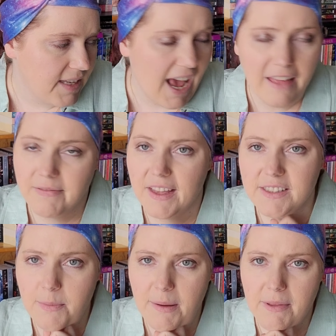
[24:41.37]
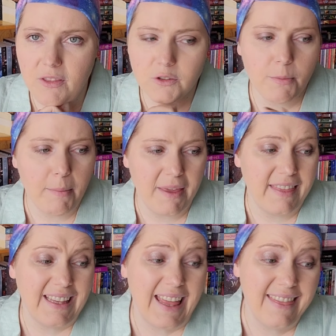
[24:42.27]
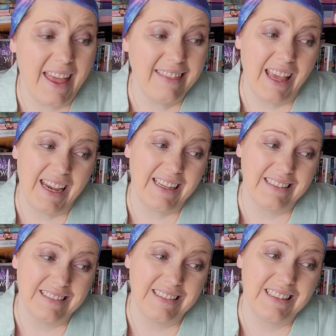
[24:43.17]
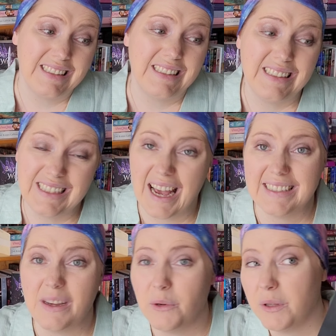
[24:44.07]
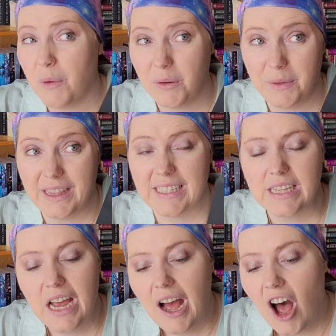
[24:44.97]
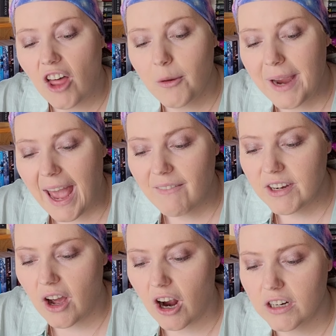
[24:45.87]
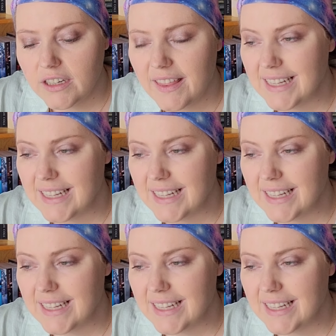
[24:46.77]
yeah, that's my, those are my main thing. And then like, guys, I really want to read this. Although I have an arc